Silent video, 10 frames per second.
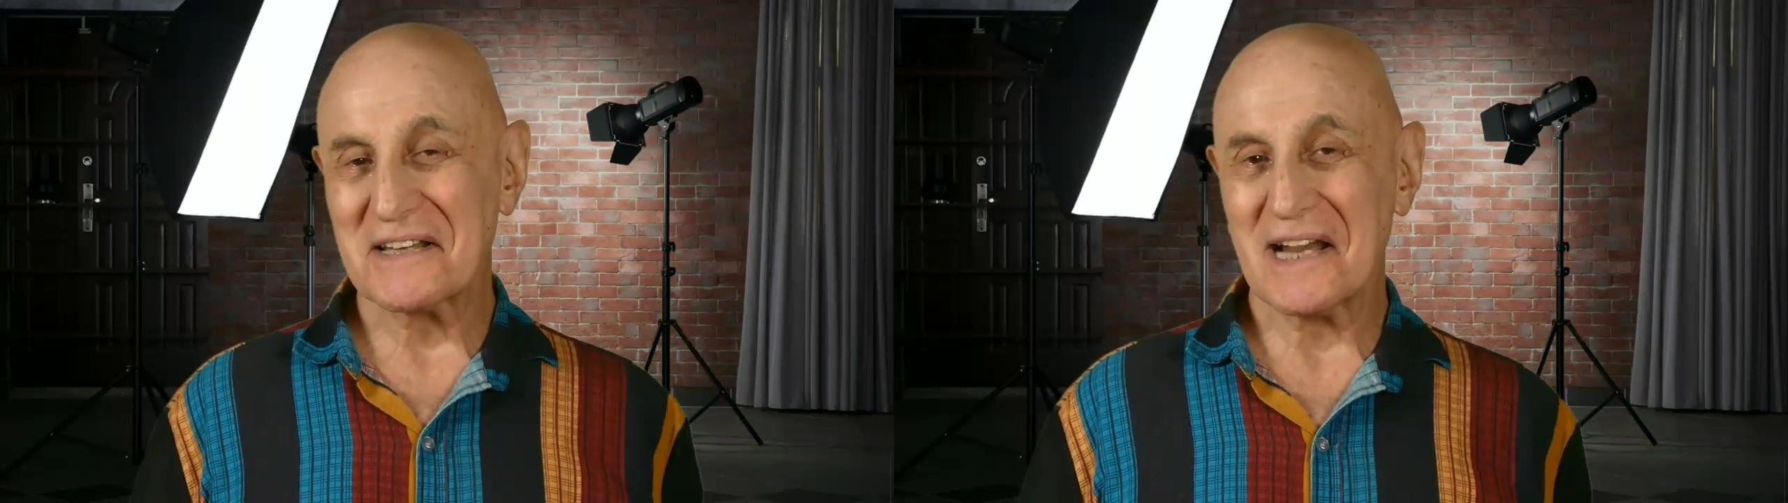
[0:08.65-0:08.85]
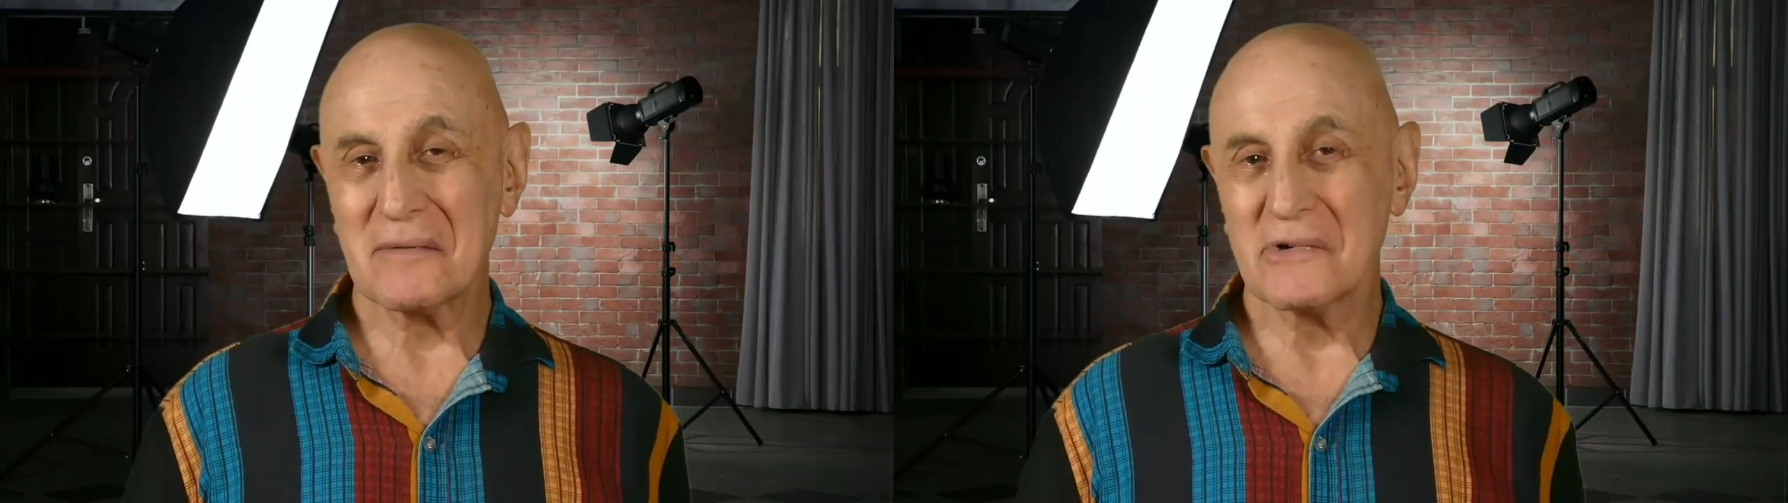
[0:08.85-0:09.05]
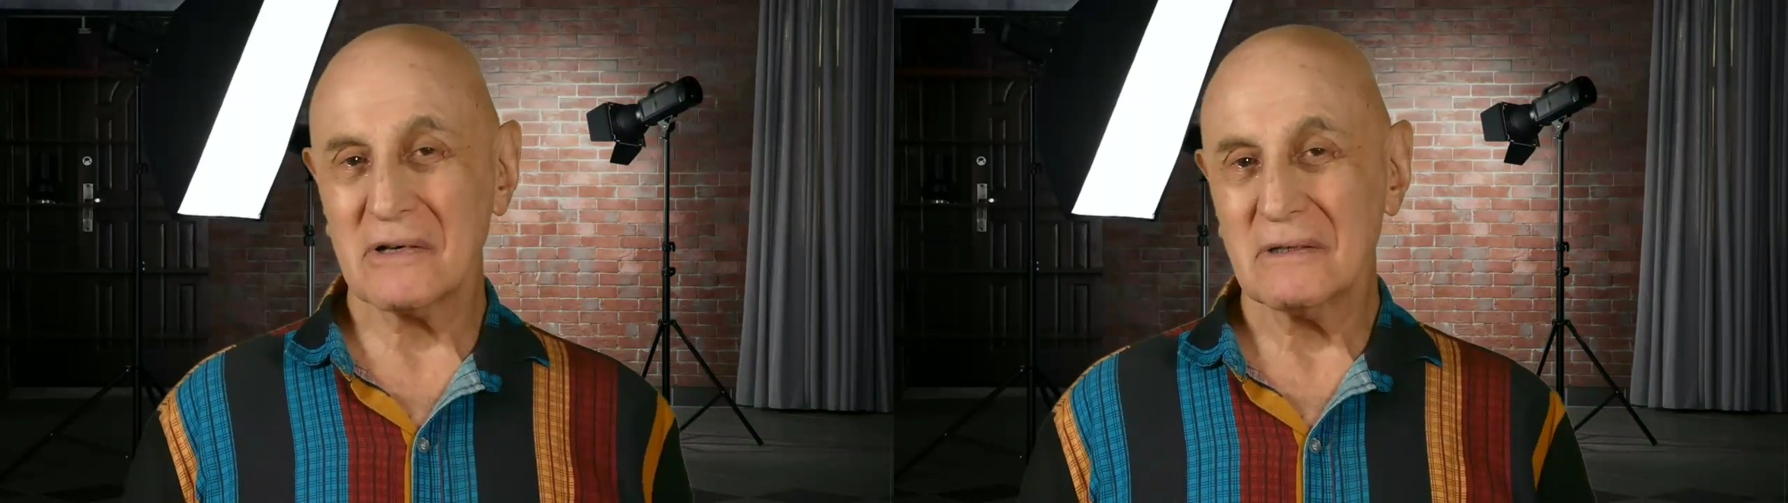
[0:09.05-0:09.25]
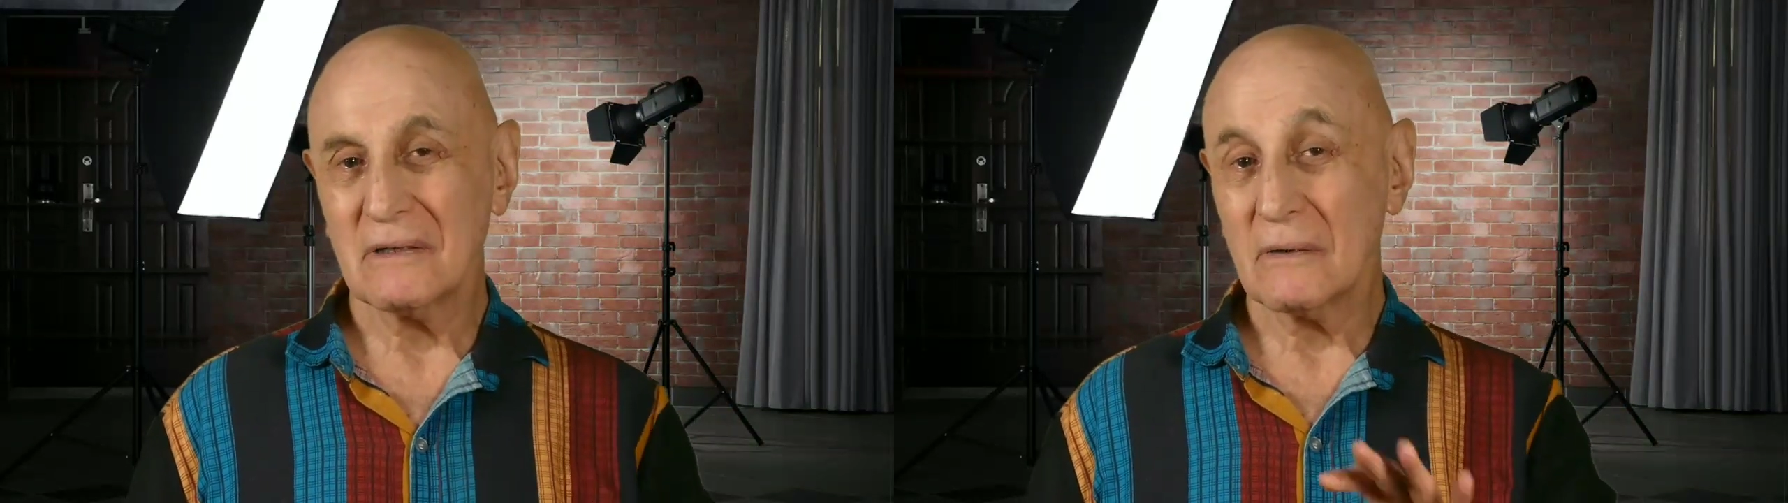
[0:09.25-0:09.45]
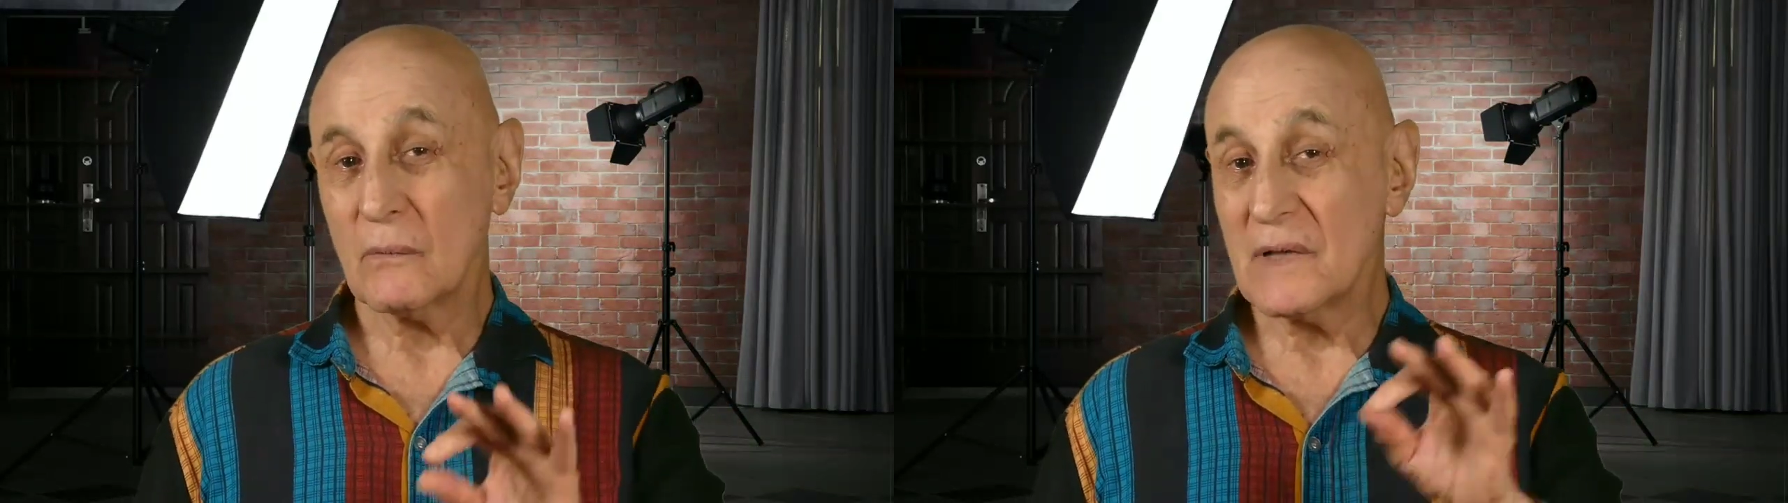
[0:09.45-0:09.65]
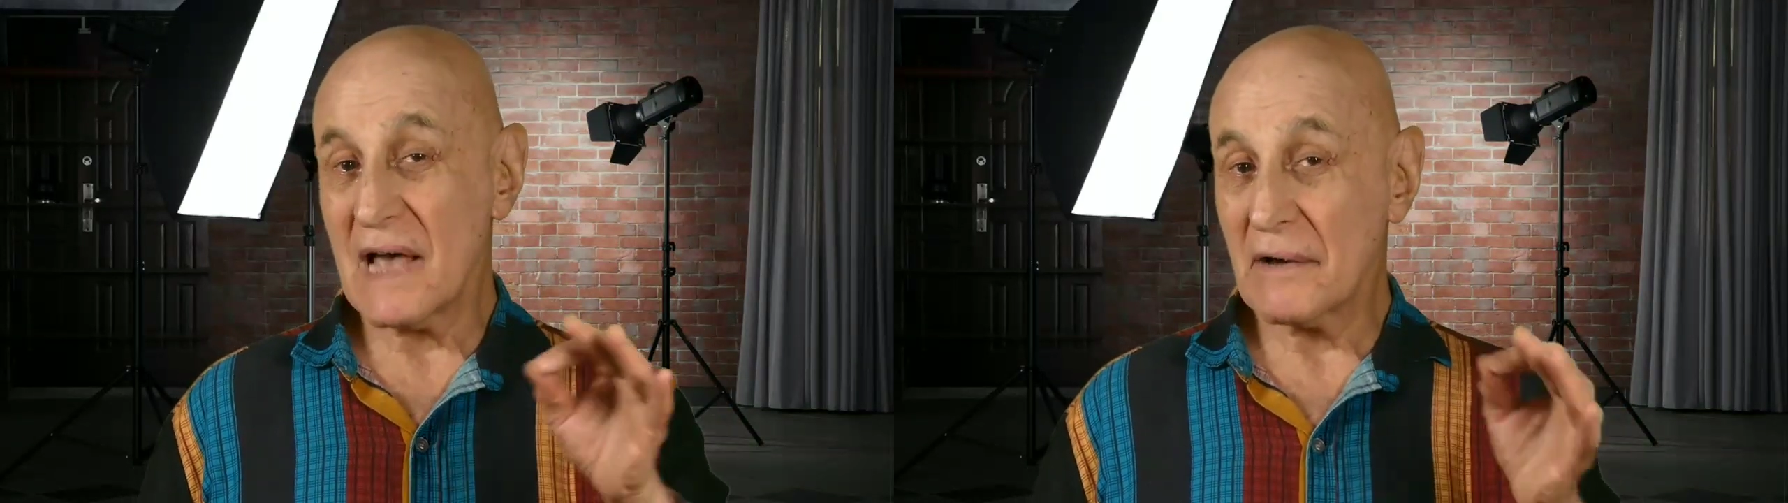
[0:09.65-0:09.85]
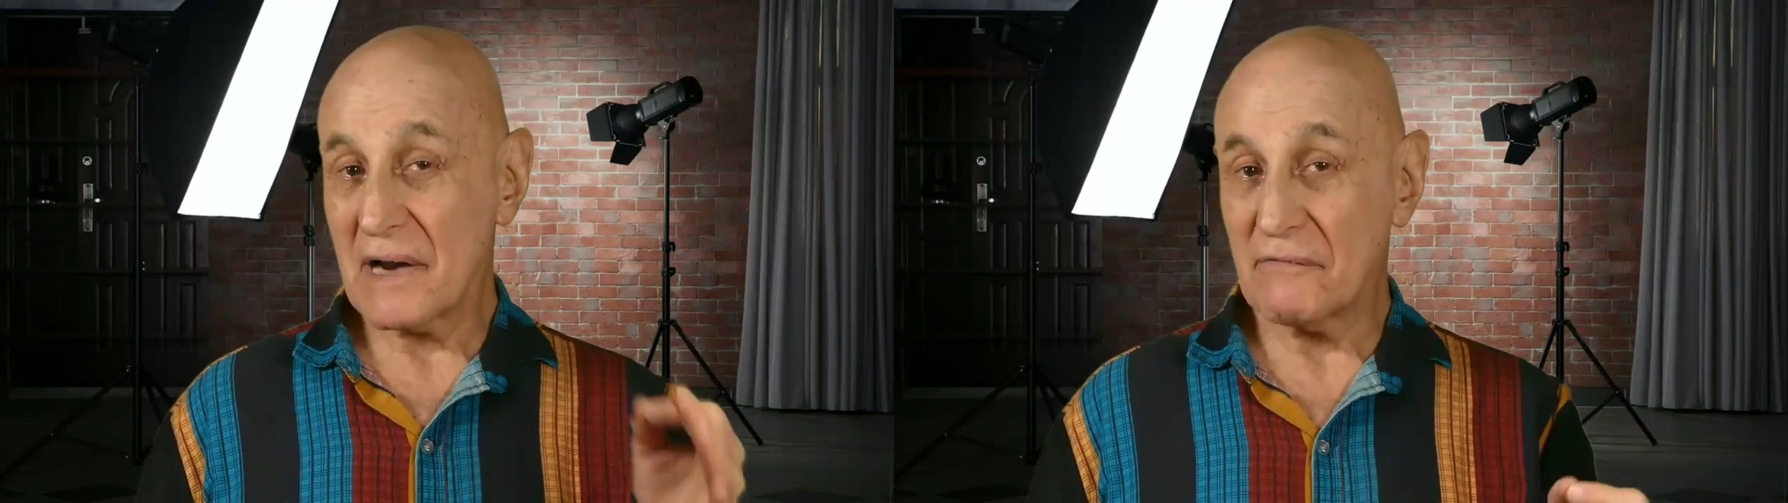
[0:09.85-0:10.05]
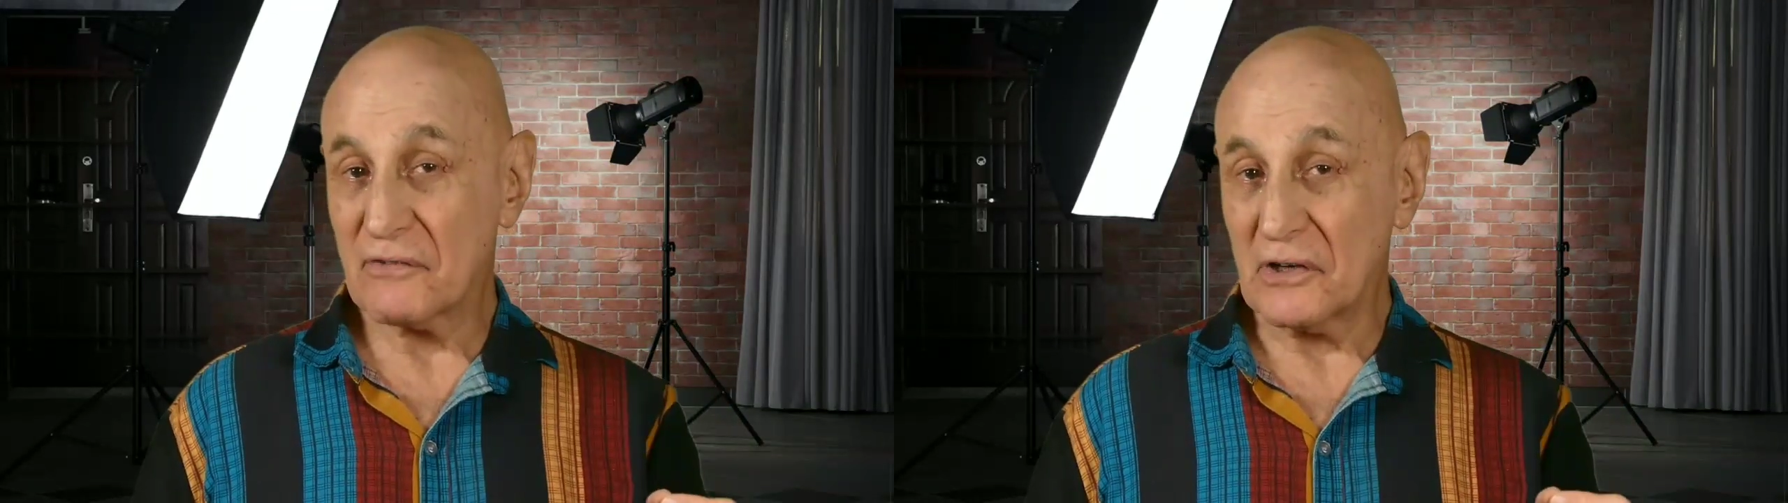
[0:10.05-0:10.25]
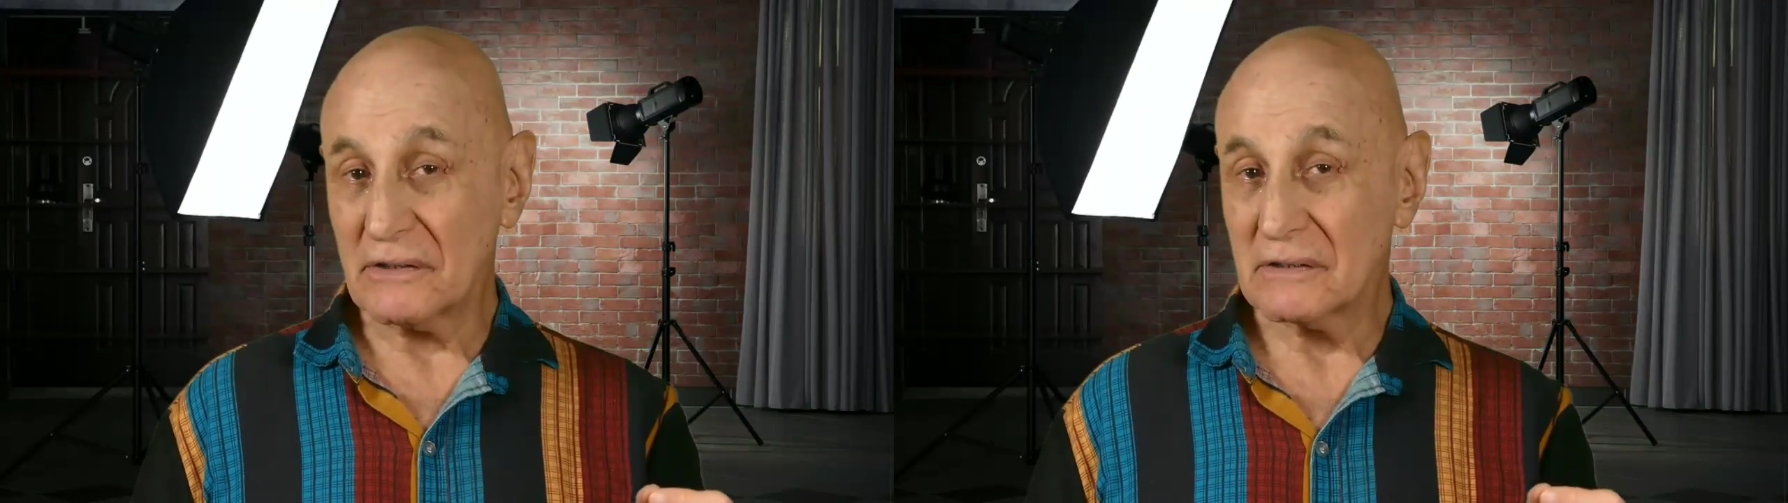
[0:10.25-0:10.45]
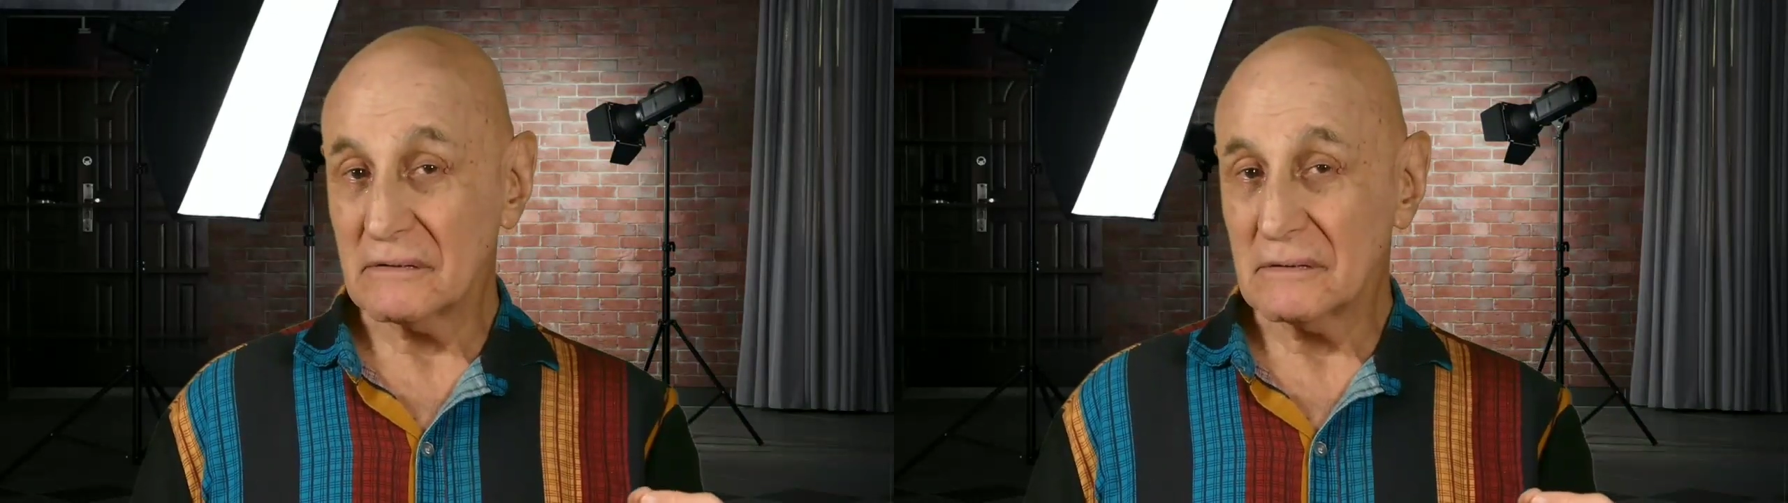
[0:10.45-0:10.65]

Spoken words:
camera without effort.